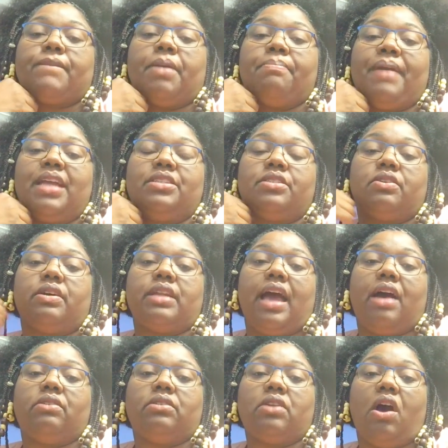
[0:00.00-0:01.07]
Based on
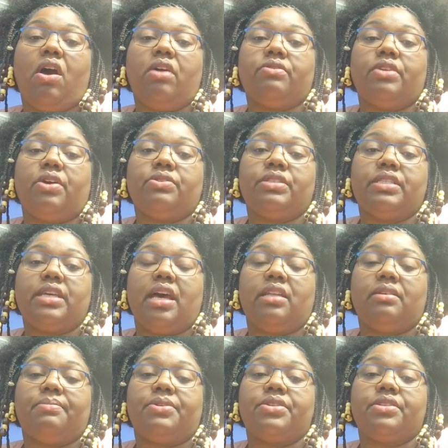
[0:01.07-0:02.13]
how long those
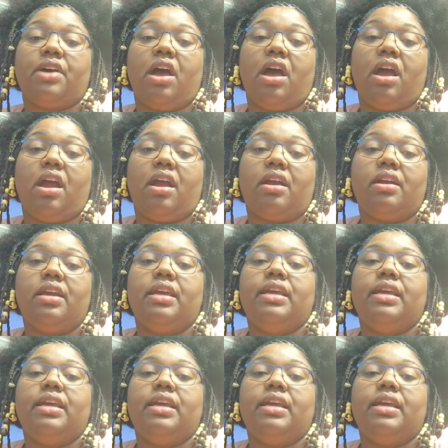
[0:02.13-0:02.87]
telomeres are,